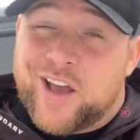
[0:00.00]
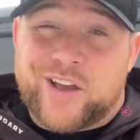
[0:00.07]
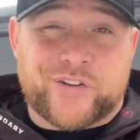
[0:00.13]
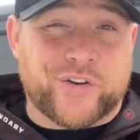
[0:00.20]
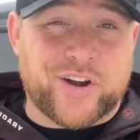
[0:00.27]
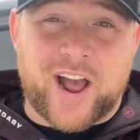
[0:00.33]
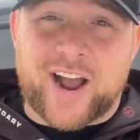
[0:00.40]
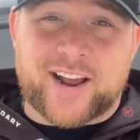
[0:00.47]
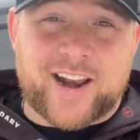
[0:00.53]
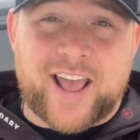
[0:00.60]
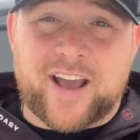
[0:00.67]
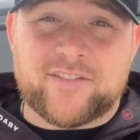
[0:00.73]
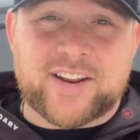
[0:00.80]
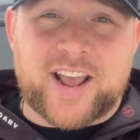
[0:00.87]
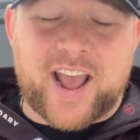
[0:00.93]
You're not gonna
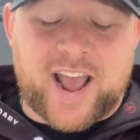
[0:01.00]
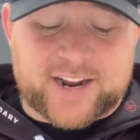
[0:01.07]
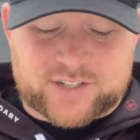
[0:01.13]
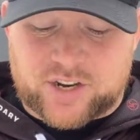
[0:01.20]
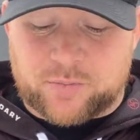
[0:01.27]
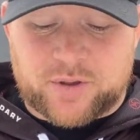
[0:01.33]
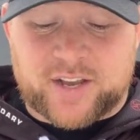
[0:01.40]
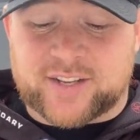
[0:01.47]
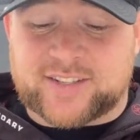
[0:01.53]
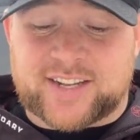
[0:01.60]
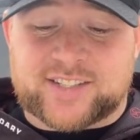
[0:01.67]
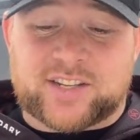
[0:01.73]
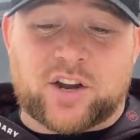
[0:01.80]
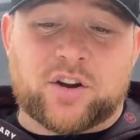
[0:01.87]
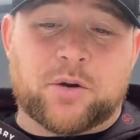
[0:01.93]
have any action because that
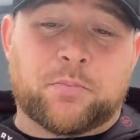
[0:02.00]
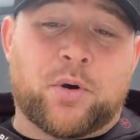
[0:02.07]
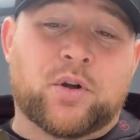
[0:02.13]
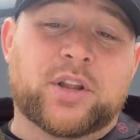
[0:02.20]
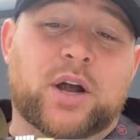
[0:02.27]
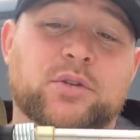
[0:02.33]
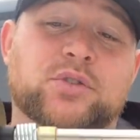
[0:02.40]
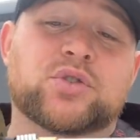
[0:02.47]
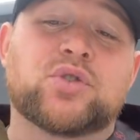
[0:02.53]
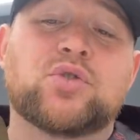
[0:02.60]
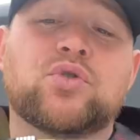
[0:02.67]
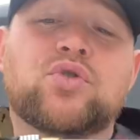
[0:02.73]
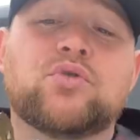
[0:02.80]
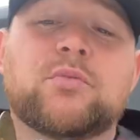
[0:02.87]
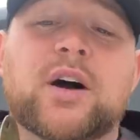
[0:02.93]
sucker pulled out
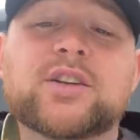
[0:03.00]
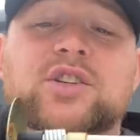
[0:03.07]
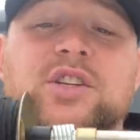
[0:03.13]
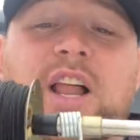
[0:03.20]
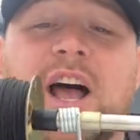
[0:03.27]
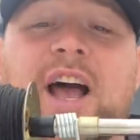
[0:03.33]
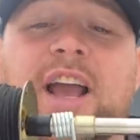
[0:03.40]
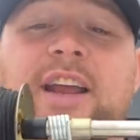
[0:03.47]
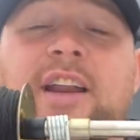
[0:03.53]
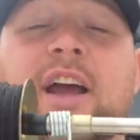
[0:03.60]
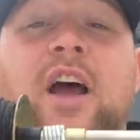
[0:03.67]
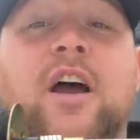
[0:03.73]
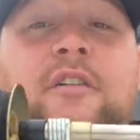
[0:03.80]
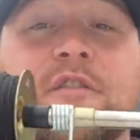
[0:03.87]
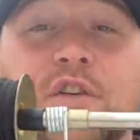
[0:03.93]
too much line
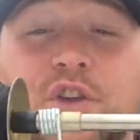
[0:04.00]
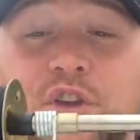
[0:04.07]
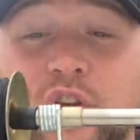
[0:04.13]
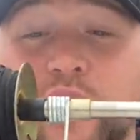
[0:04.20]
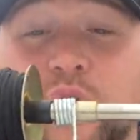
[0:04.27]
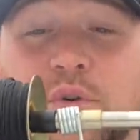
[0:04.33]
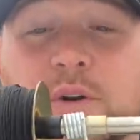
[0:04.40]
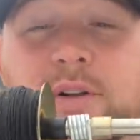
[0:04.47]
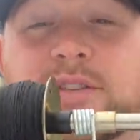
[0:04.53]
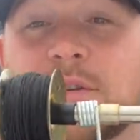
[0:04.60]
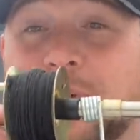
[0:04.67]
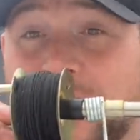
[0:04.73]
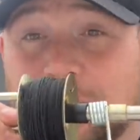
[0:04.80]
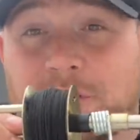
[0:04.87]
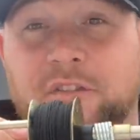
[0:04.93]
for you to
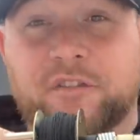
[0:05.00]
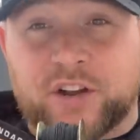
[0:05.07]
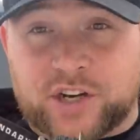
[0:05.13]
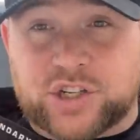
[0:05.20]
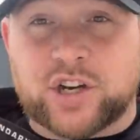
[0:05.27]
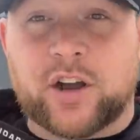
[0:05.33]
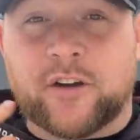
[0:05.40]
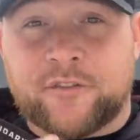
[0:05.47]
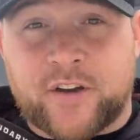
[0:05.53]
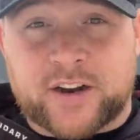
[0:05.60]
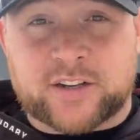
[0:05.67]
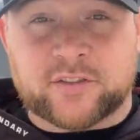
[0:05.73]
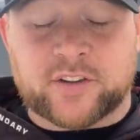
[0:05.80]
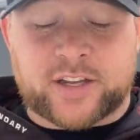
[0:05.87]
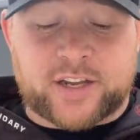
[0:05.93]
be able to fish
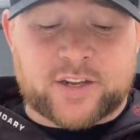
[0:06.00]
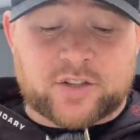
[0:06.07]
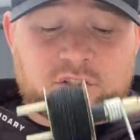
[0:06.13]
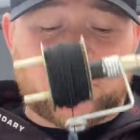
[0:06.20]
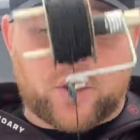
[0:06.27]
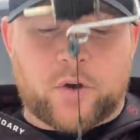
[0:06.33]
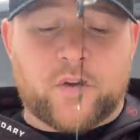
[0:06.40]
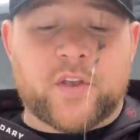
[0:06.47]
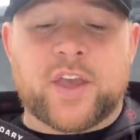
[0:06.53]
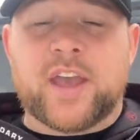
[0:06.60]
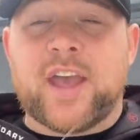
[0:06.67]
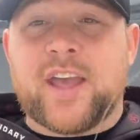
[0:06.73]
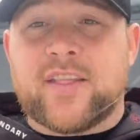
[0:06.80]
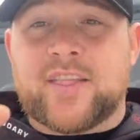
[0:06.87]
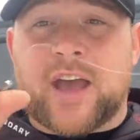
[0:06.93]
effectively. So
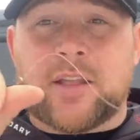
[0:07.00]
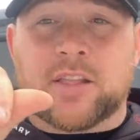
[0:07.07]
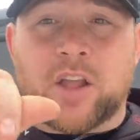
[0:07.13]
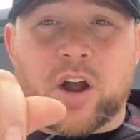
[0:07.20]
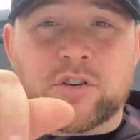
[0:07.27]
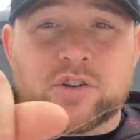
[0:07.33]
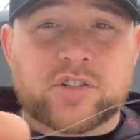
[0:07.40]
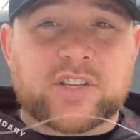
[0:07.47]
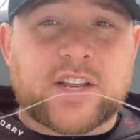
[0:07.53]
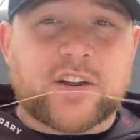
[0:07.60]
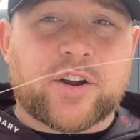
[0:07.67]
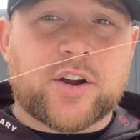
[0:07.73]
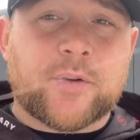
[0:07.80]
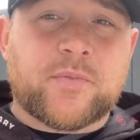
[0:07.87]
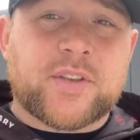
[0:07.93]
that larger
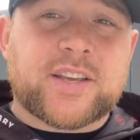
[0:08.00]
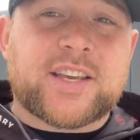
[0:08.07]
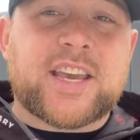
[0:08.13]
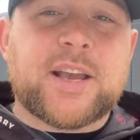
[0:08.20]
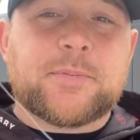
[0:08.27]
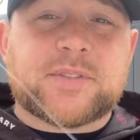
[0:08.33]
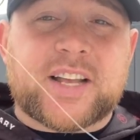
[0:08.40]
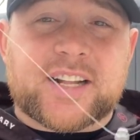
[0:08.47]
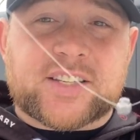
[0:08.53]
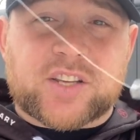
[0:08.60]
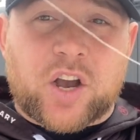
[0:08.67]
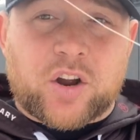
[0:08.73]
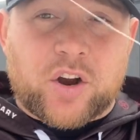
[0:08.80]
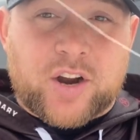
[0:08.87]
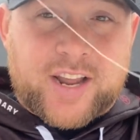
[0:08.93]
sinker keeps that
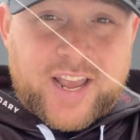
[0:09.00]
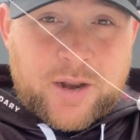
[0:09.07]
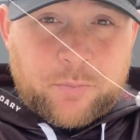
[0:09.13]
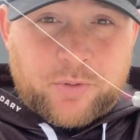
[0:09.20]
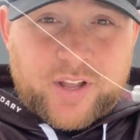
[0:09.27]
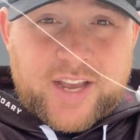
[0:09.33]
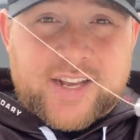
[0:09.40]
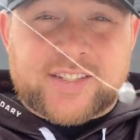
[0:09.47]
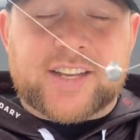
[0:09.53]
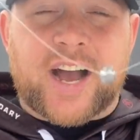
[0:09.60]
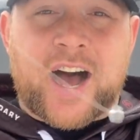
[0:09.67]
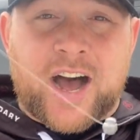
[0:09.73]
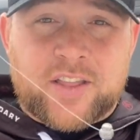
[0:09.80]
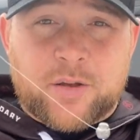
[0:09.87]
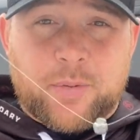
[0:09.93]
sucker in place
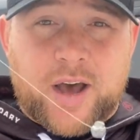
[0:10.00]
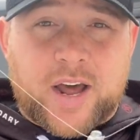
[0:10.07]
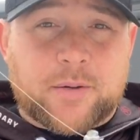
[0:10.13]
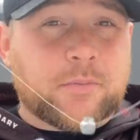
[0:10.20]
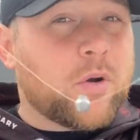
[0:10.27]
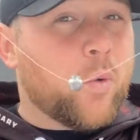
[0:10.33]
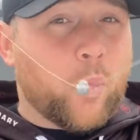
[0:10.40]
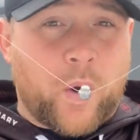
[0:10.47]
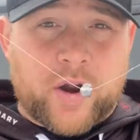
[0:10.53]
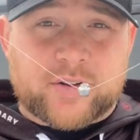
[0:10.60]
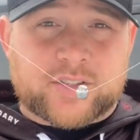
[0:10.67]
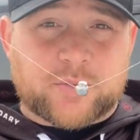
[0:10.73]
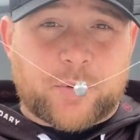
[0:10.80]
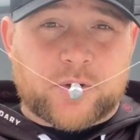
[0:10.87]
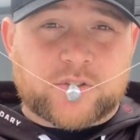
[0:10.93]
on the bottom where it's
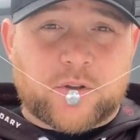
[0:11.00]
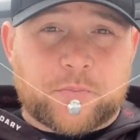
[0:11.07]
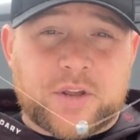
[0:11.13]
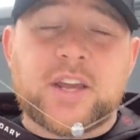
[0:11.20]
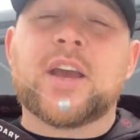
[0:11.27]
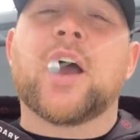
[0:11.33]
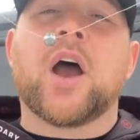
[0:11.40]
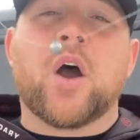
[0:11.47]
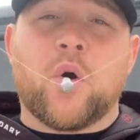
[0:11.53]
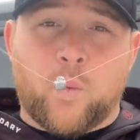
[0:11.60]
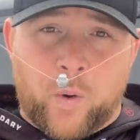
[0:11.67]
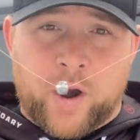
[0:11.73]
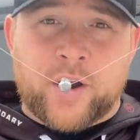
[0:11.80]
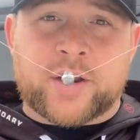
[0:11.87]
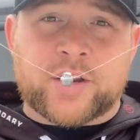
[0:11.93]
supposed to be,
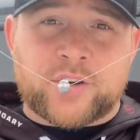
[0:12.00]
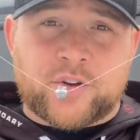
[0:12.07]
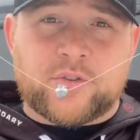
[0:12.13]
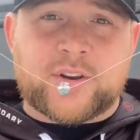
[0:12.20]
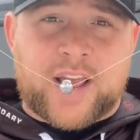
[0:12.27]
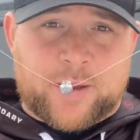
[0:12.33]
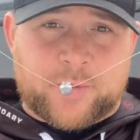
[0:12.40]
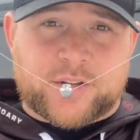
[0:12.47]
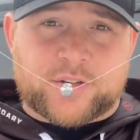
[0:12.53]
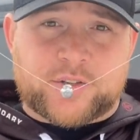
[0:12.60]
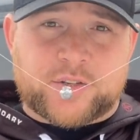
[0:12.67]
where it can do damage.